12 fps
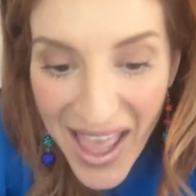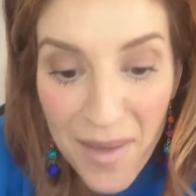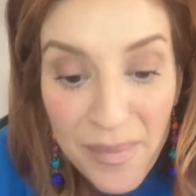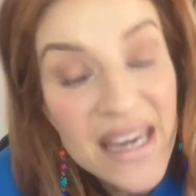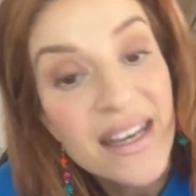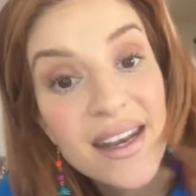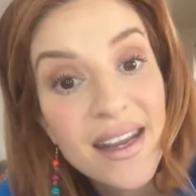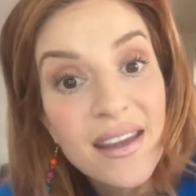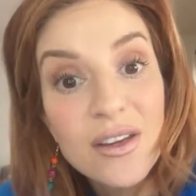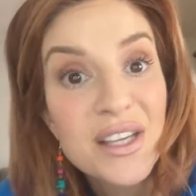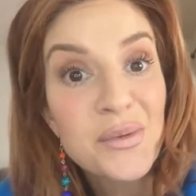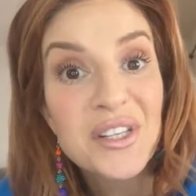P. Diddy. You
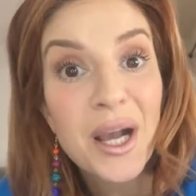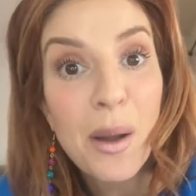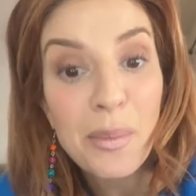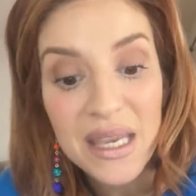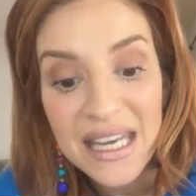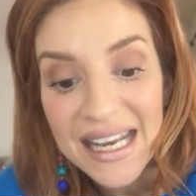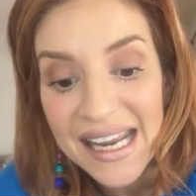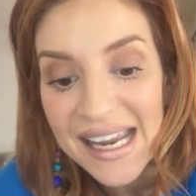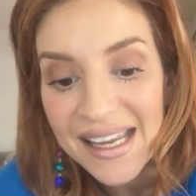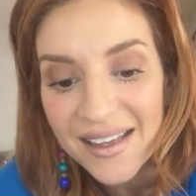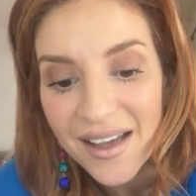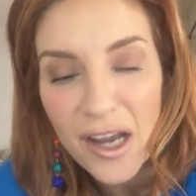guys want to talk about P. Diddy?